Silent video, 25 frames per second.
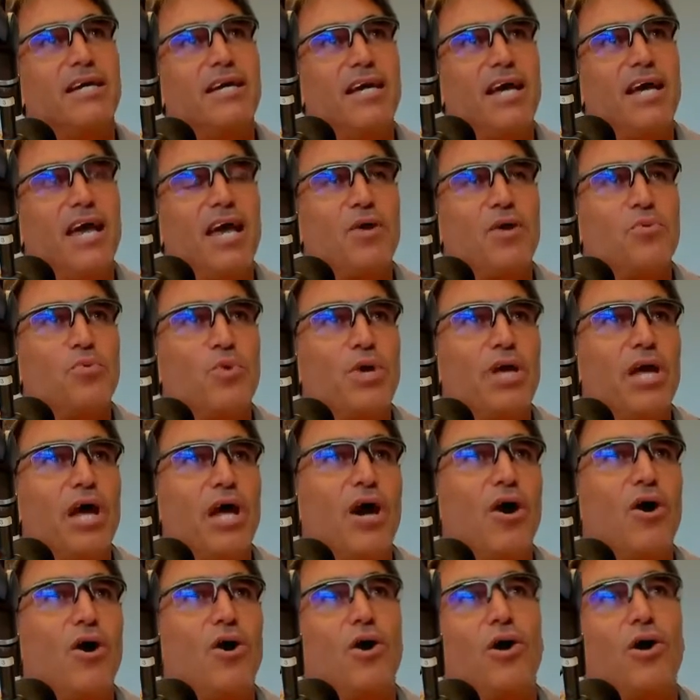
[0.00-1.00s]
and we
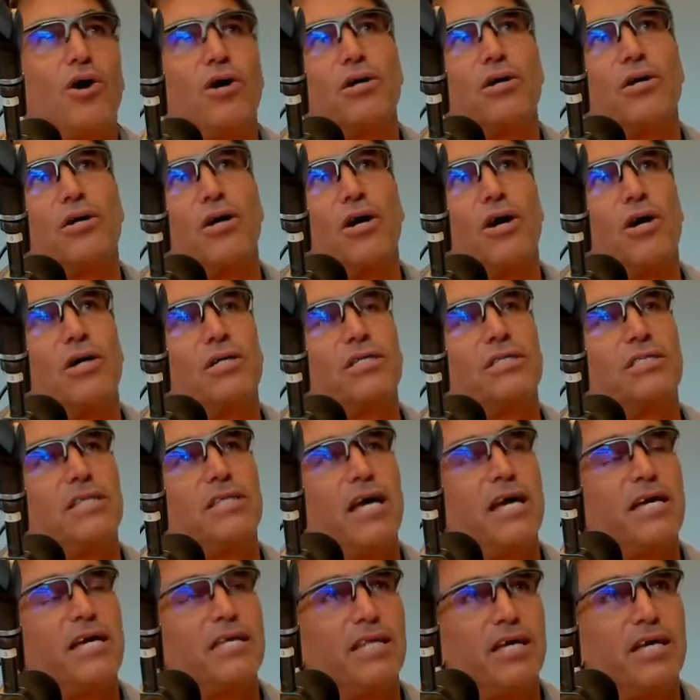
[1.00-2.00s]
are
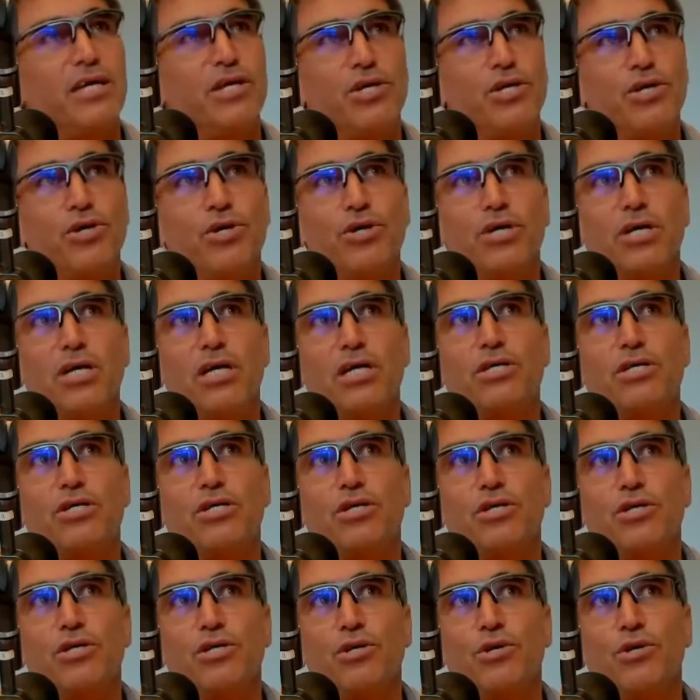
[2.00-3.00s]
saying that you need to
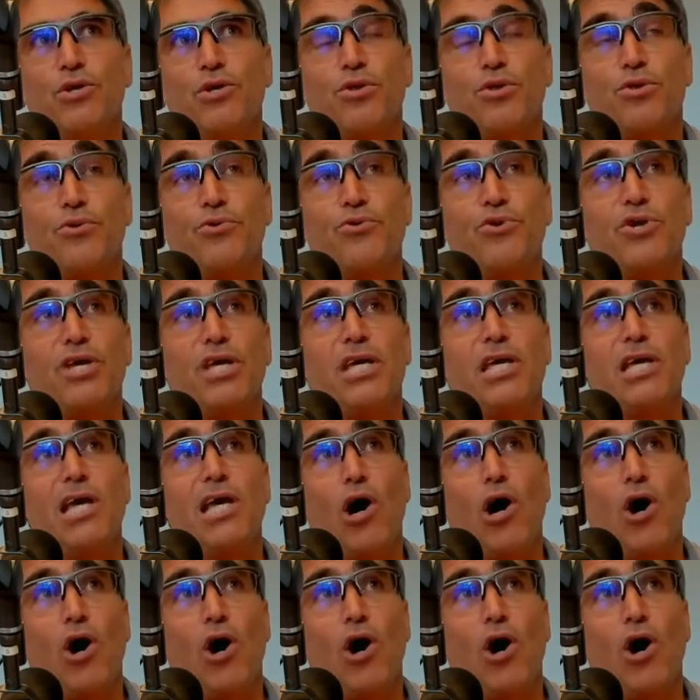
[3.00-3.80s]
do 3